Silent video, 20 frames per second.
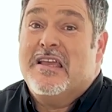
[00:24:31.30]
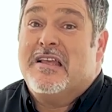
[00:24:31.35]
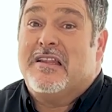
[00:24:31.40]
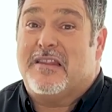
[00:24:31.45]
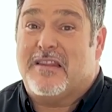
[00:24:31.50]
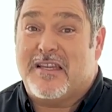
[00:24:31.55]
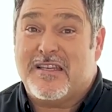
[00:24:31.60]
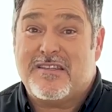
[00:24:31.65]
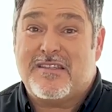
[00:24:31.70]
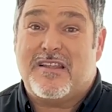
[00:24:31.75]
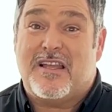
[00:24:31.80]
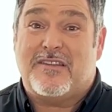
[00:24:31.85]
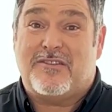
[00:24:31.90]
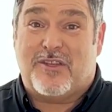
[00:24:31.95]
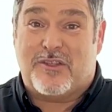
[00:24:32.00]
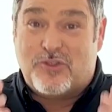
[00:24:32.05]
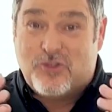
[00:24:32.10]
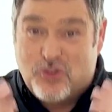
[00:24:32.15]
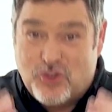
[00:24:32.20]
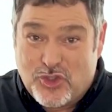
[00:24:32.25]
Let's let
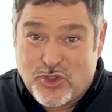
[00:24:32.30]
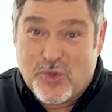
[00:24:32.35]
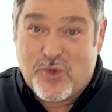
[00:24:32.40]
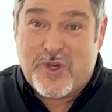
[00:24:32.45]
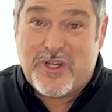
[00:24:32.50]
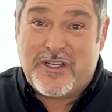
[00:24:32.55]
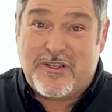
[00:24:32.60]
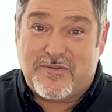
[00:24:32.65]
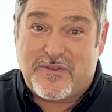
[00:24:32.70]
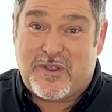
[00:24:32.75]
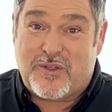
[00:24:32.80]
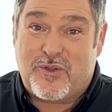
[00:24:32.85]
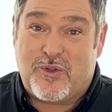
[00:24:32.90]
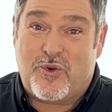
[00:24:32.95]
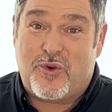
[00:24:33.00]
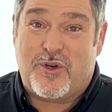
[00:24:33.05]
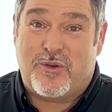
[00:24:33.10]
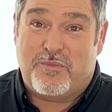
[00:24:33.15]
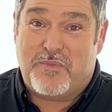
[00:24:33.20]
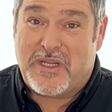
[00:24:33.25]
the joy of the
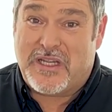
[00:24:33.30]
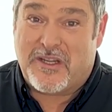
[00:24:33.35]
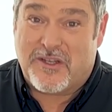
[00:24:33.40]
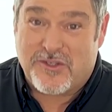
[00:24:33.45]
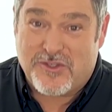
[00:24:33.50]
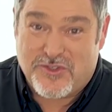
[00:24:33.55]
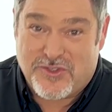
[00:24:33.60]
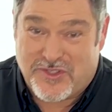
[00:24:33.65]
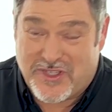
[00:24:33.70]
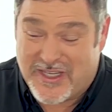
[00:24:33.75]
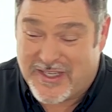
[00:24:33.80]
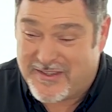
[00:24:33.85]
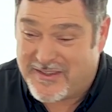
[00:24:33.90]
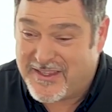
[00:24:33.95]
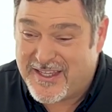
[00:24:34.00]
Lord be our strength.